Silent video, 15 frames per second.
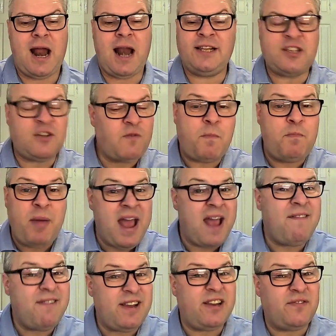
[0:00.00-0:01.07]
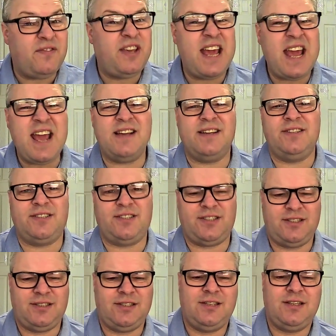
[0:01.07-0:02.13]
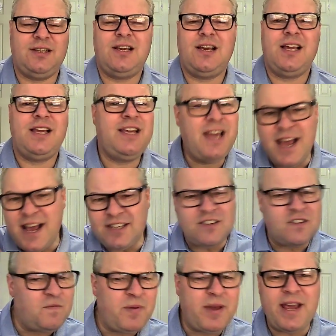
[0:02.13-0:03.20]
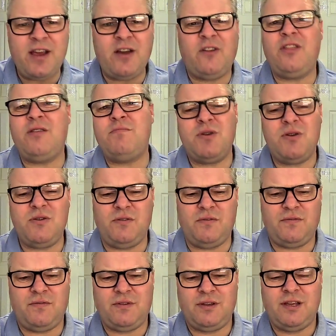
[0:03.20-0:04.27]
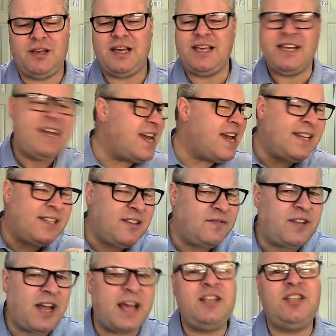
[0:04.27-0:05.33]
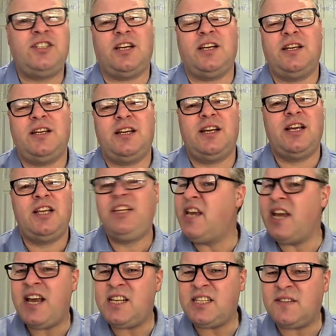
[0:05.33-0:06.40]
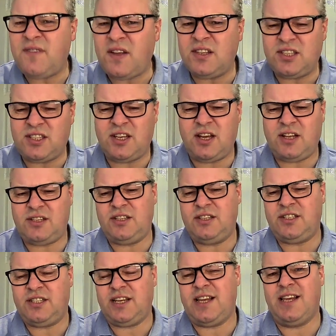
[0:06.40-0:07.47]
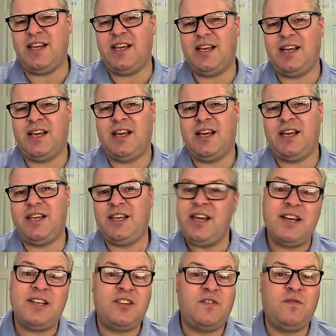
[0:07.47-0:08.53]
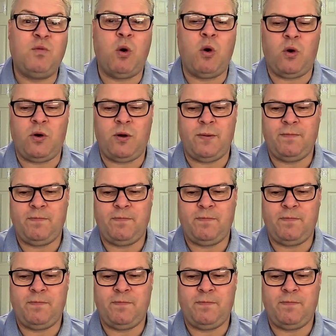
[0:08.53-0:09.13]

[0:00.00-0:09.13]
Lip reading: And it's over a period of years. Years of being on the move. Years of danger. Years of uncertainty. Years of war.